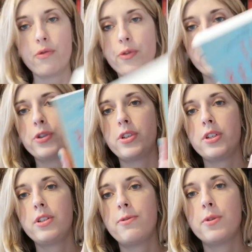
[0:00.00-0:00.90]
was
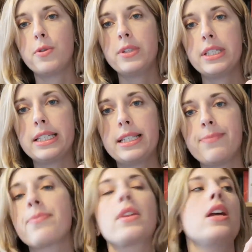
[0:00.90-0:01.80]
Schwartz.
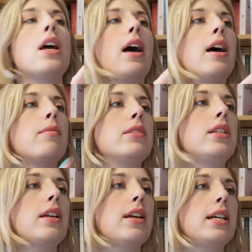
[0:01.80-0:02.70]
Um,
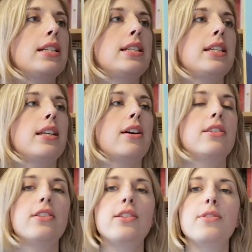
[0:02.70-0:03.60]
so it's
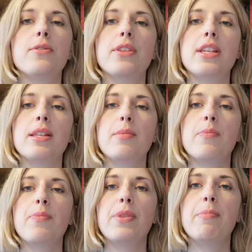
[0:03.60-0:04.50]
I just thought that the
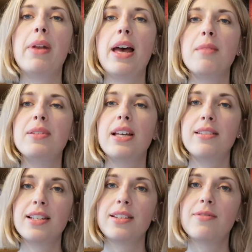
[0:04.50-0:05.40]
the blurb
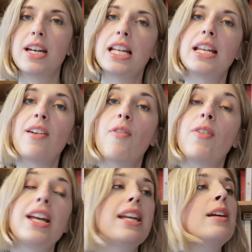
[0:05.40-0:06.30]
sounded really
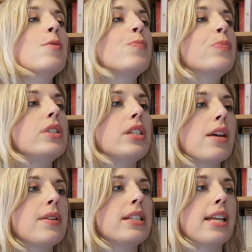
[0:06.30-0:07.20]
lovely. So
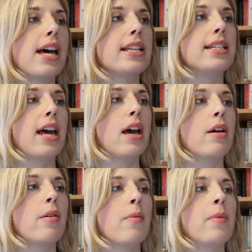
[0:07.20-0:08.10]
it says
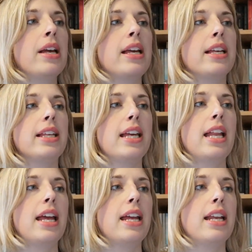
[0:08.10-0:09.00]
um,
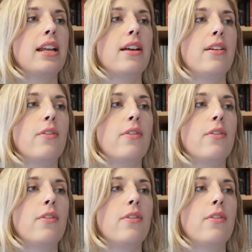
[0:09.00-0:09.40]
Guylain